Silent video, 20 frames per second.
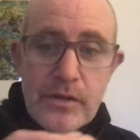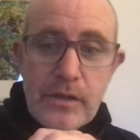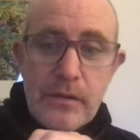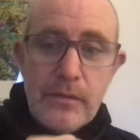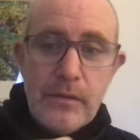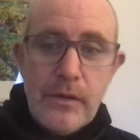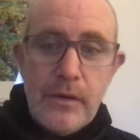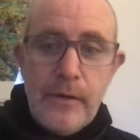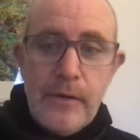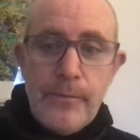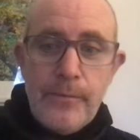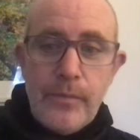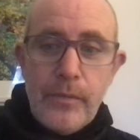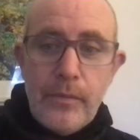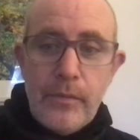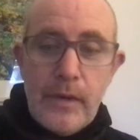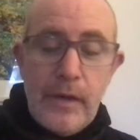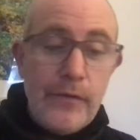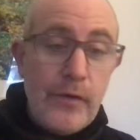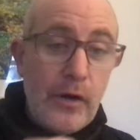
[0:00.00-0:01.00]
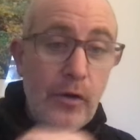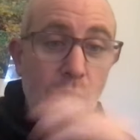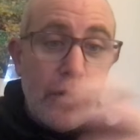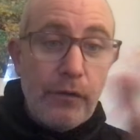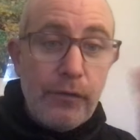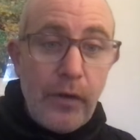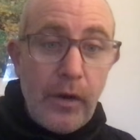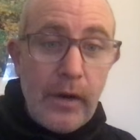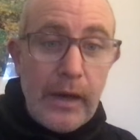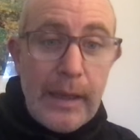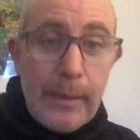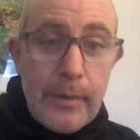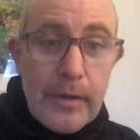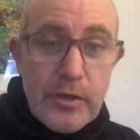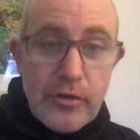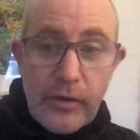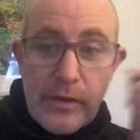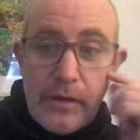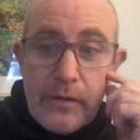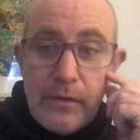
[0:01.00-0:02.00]
And if you're looking for
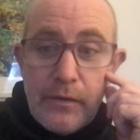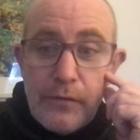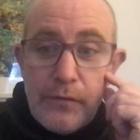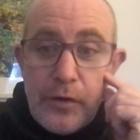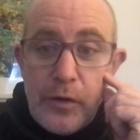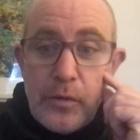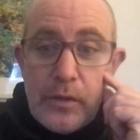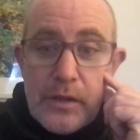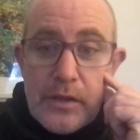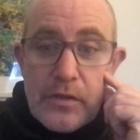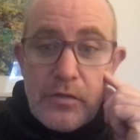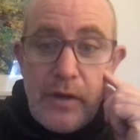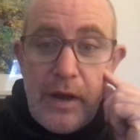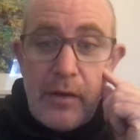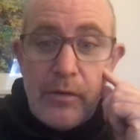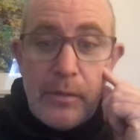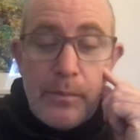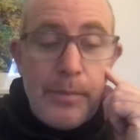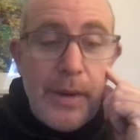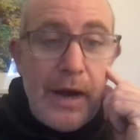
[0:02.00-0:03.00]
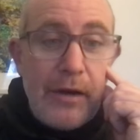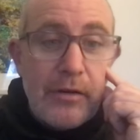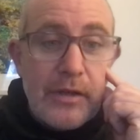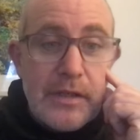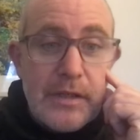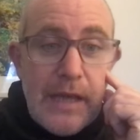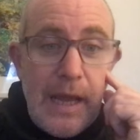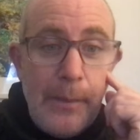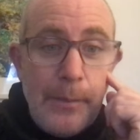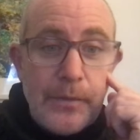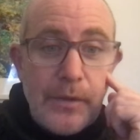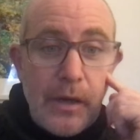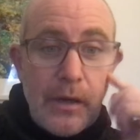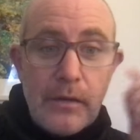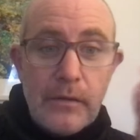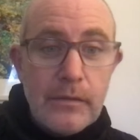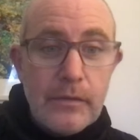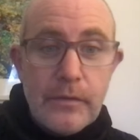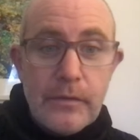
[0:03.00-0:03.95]
imagery, fruitless crown and barren scepter,